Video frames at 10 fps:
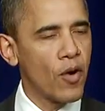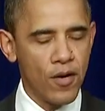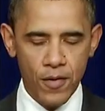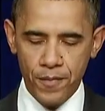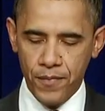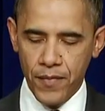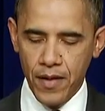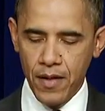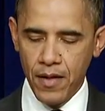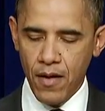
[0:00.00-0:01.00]
partner,
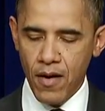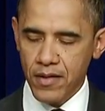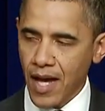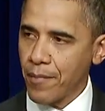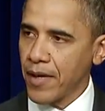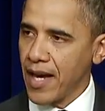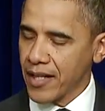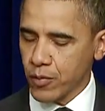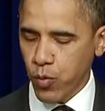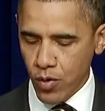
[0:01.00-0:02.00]
our top
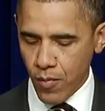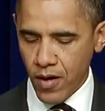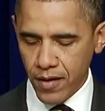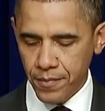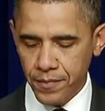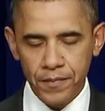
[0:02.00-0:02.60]
export market.